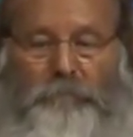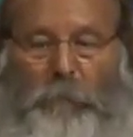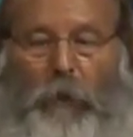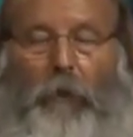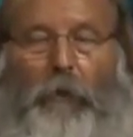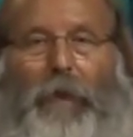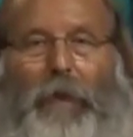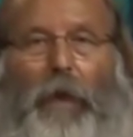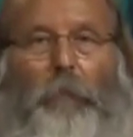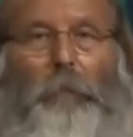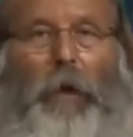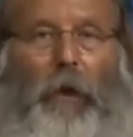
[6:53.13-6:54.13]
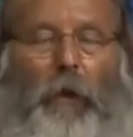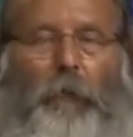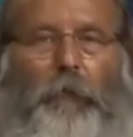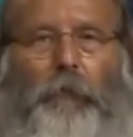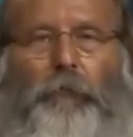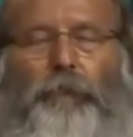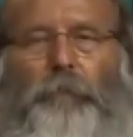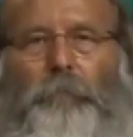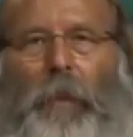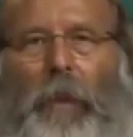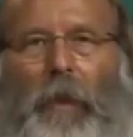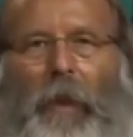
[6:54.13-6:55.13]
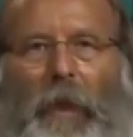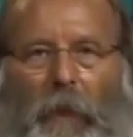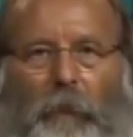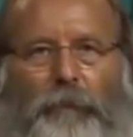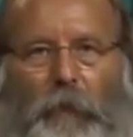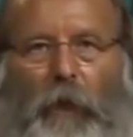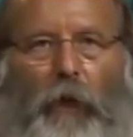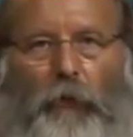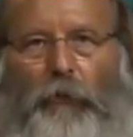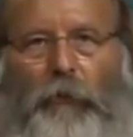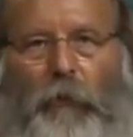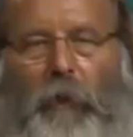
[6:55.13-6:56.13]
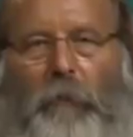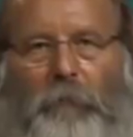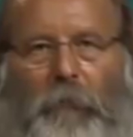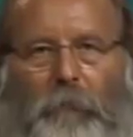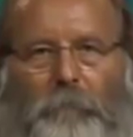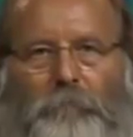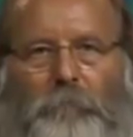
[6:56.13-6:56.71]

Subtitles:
laid out by others is the Ark of the Covenant.